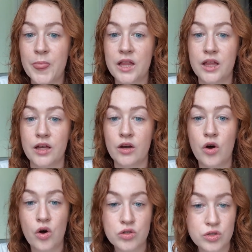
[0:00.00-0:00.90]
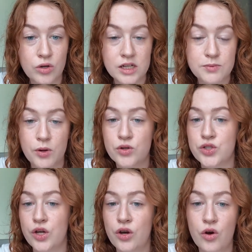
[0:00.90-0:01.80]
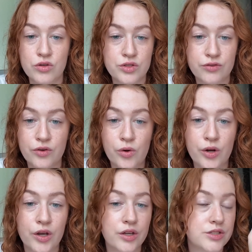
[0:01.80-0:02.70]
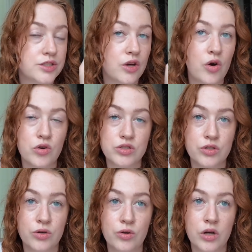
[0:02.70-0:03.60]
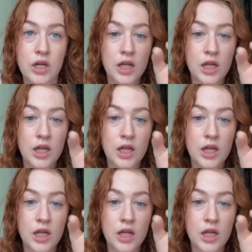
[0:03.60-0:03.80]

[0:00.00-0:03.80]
The auto exposure, auto focus, the